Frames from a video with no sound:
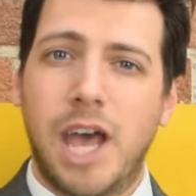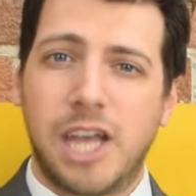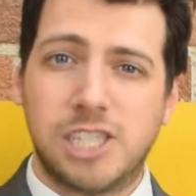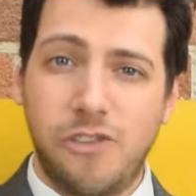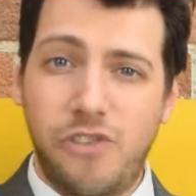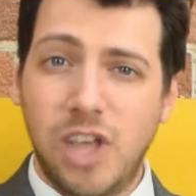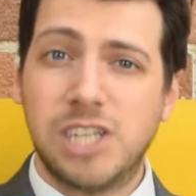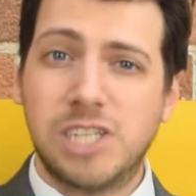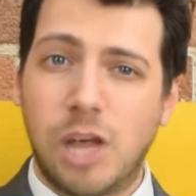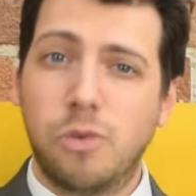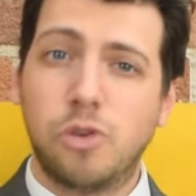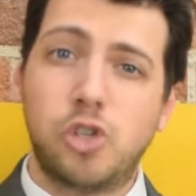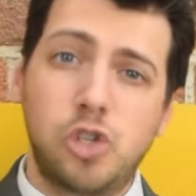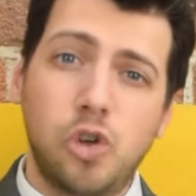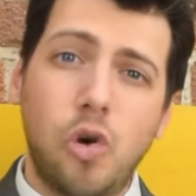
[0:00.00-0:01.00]
as the figures that
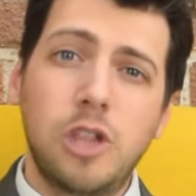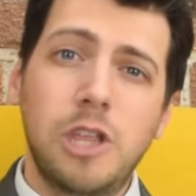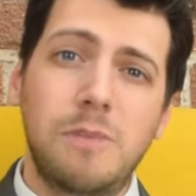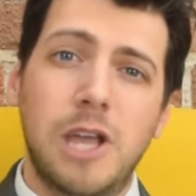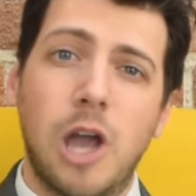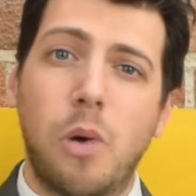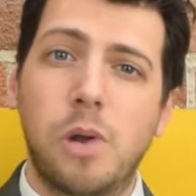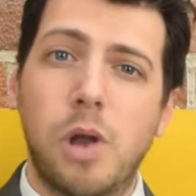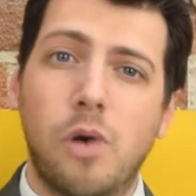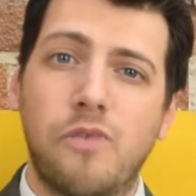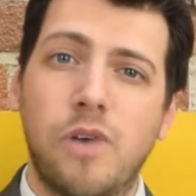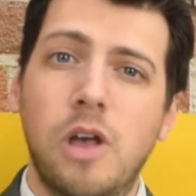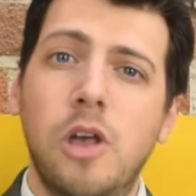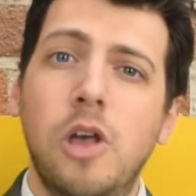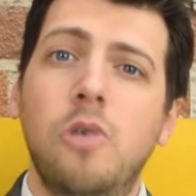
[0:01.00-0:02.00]
we'll shortly be going
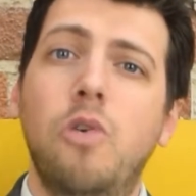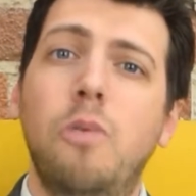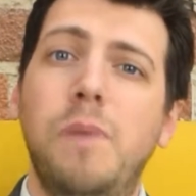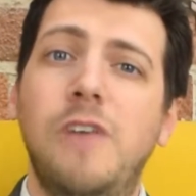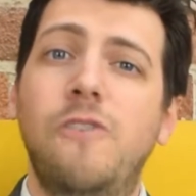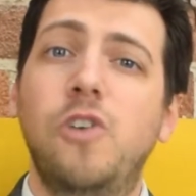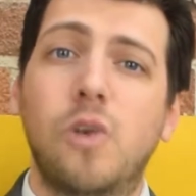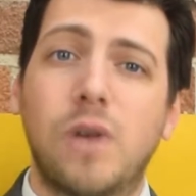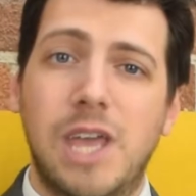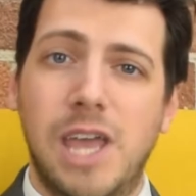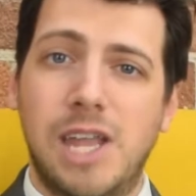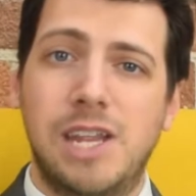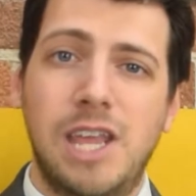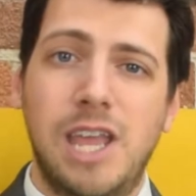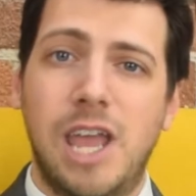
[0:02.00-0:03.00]
over will be for your
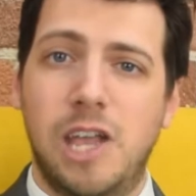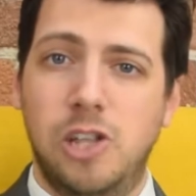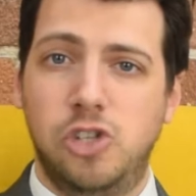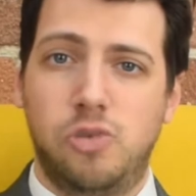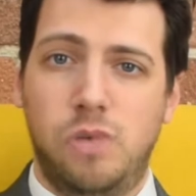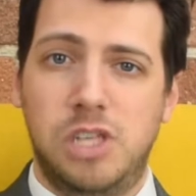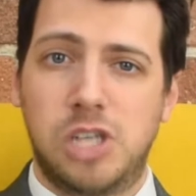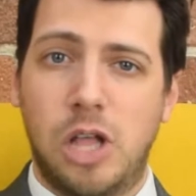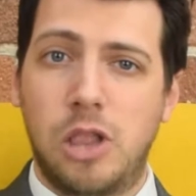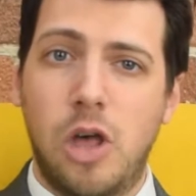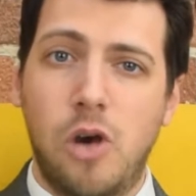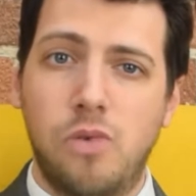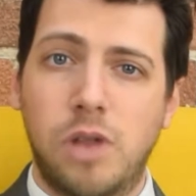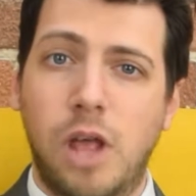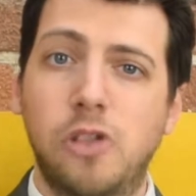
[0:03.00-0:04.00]
kidney injuries
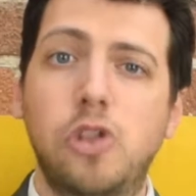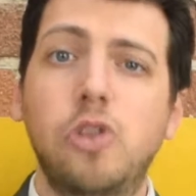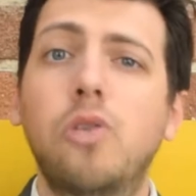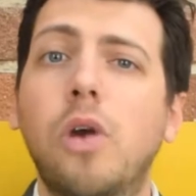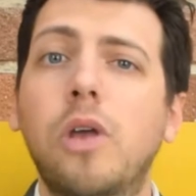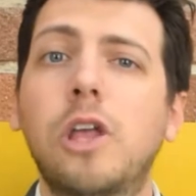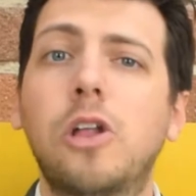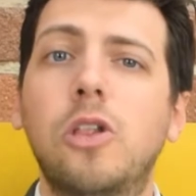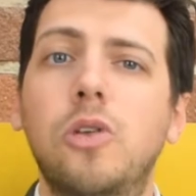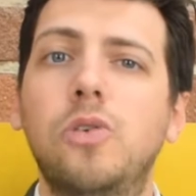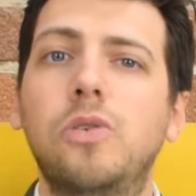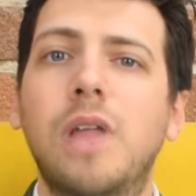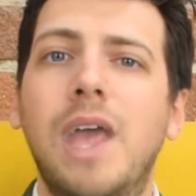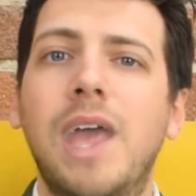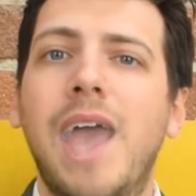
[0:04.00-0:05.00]
alone and do not
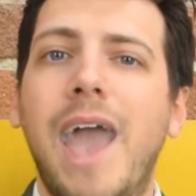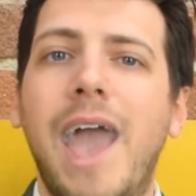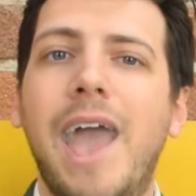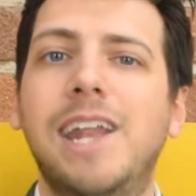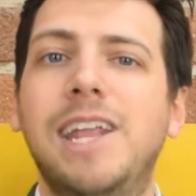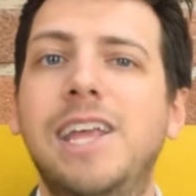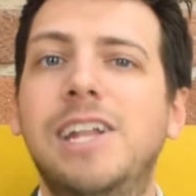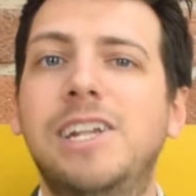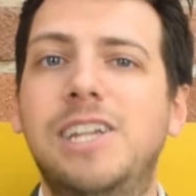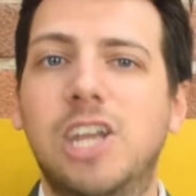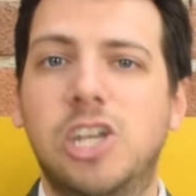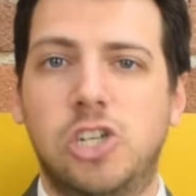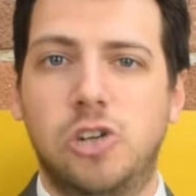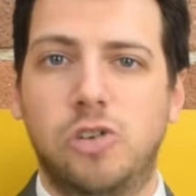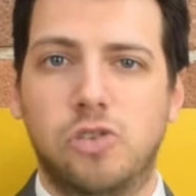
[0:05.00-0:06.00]
include any
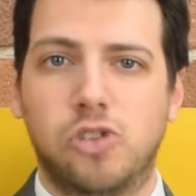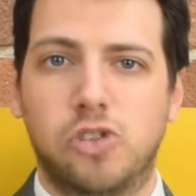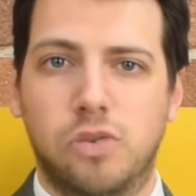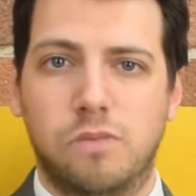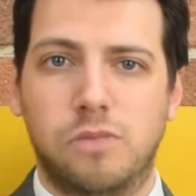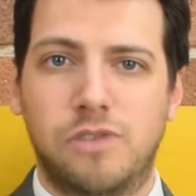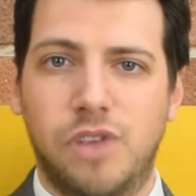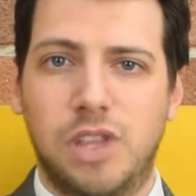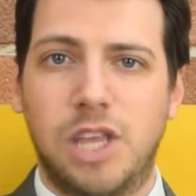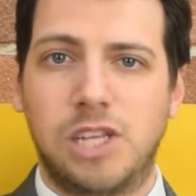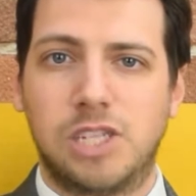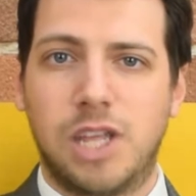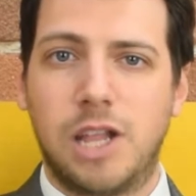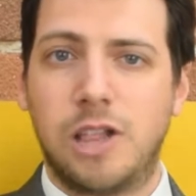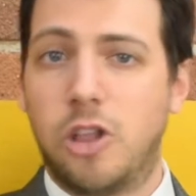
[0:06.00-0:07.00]
additional sums for
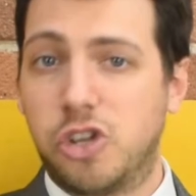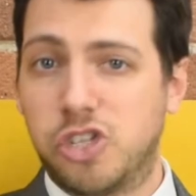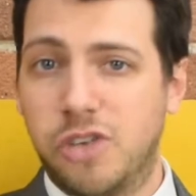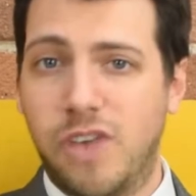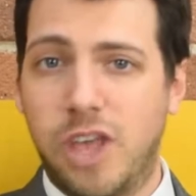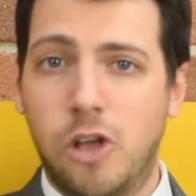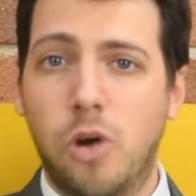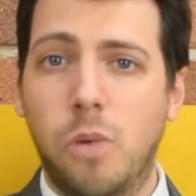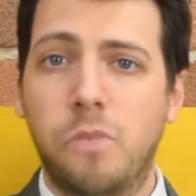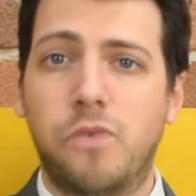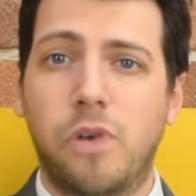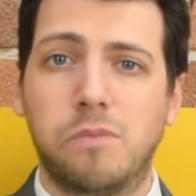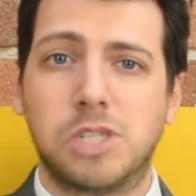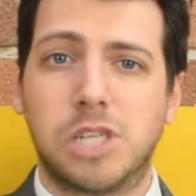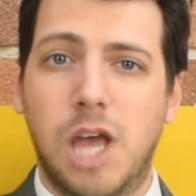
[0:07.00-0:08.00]
things like loss of income
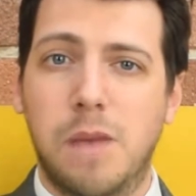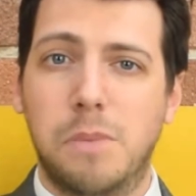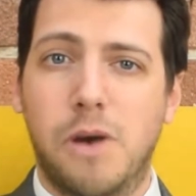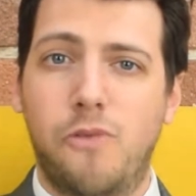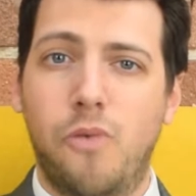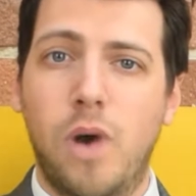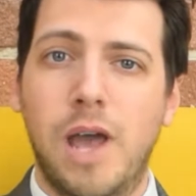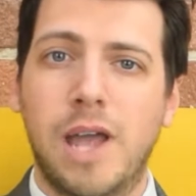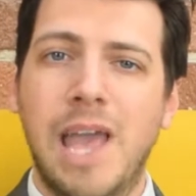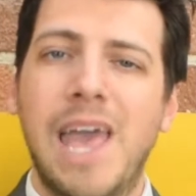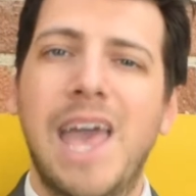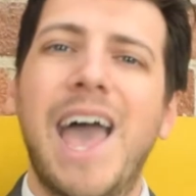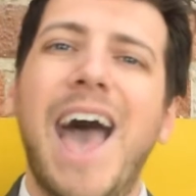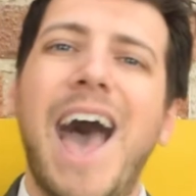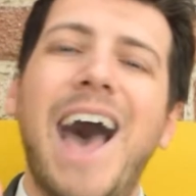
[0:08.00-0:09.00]
from time off work
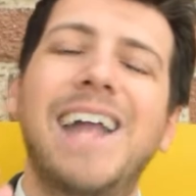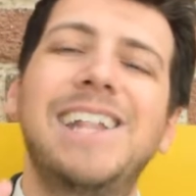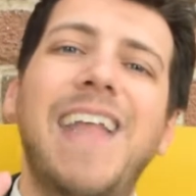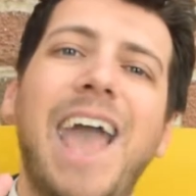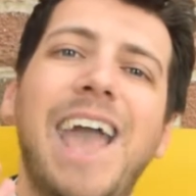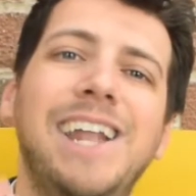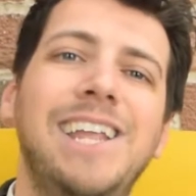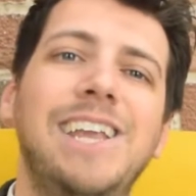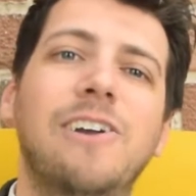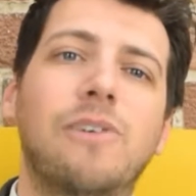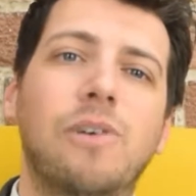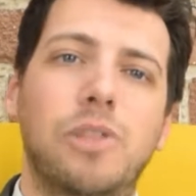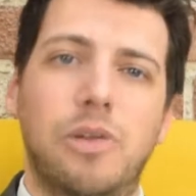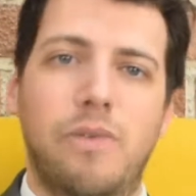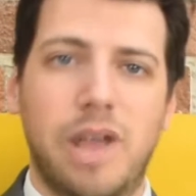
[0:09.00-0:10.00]
and any
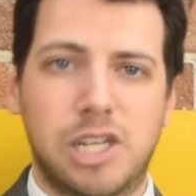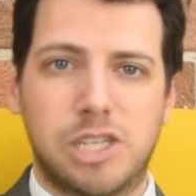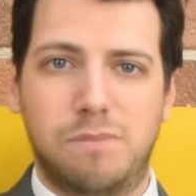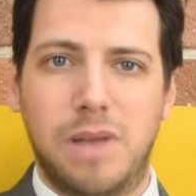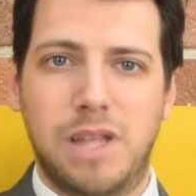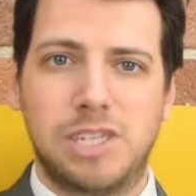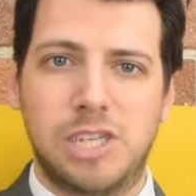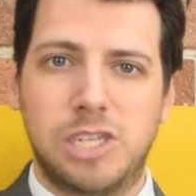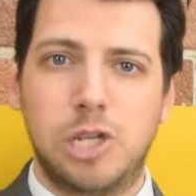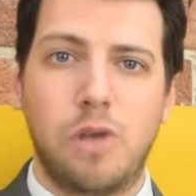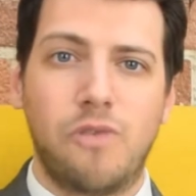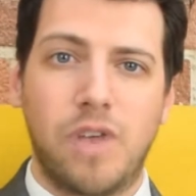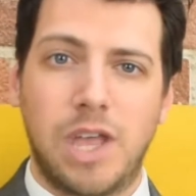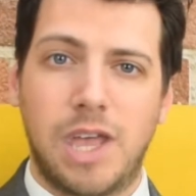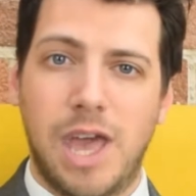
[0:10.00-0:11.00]
other expenses
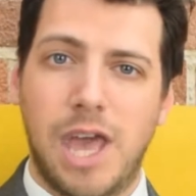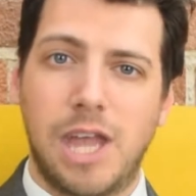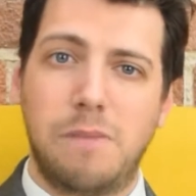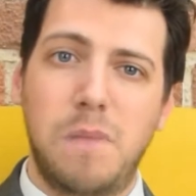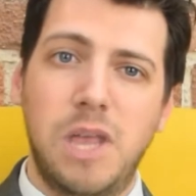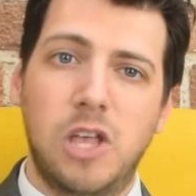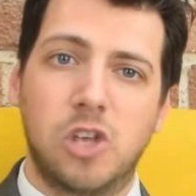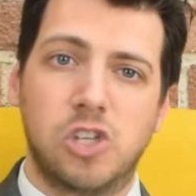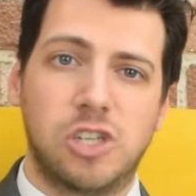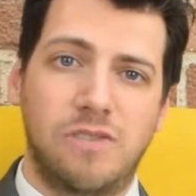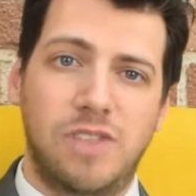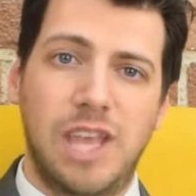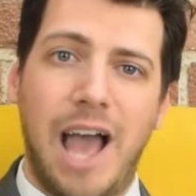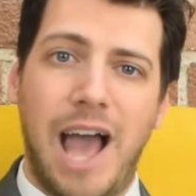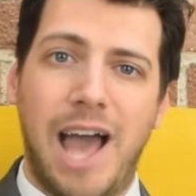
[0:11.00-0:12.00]
you've incurred because
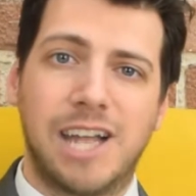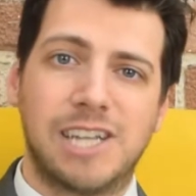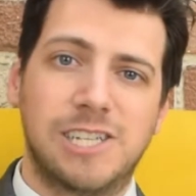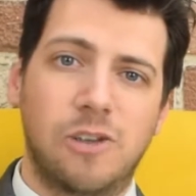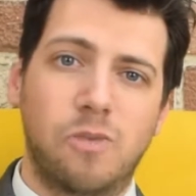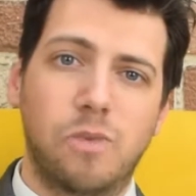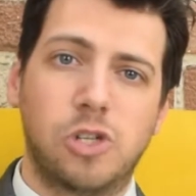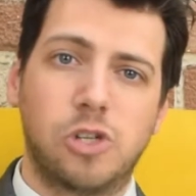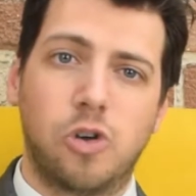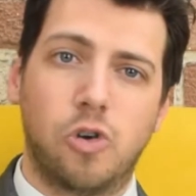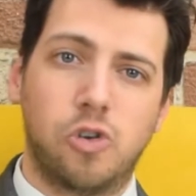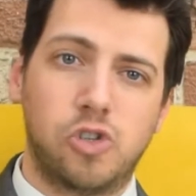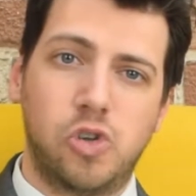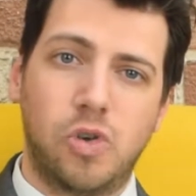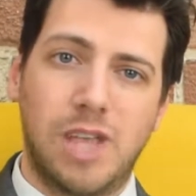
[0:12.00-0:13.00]
of the accident which
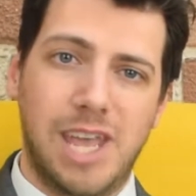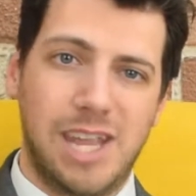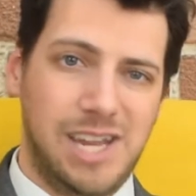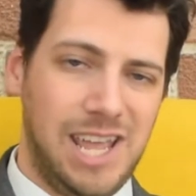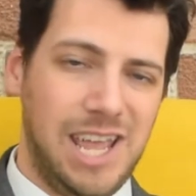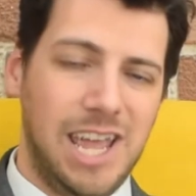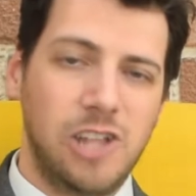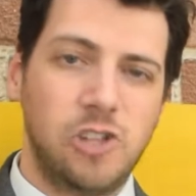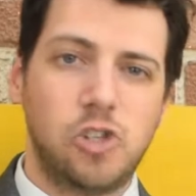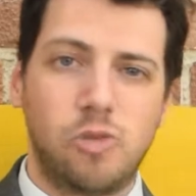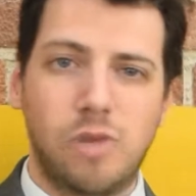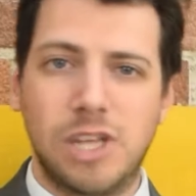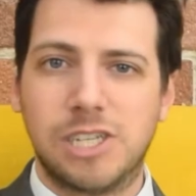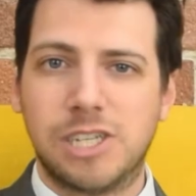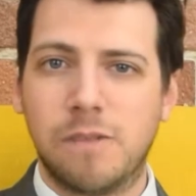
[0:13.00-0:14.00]
caused your kidney
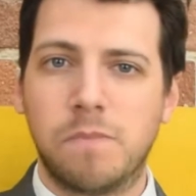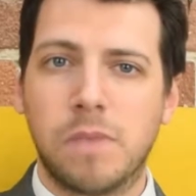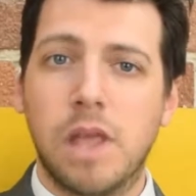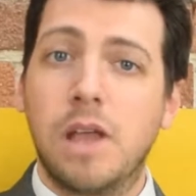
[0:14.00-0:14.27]
injuries.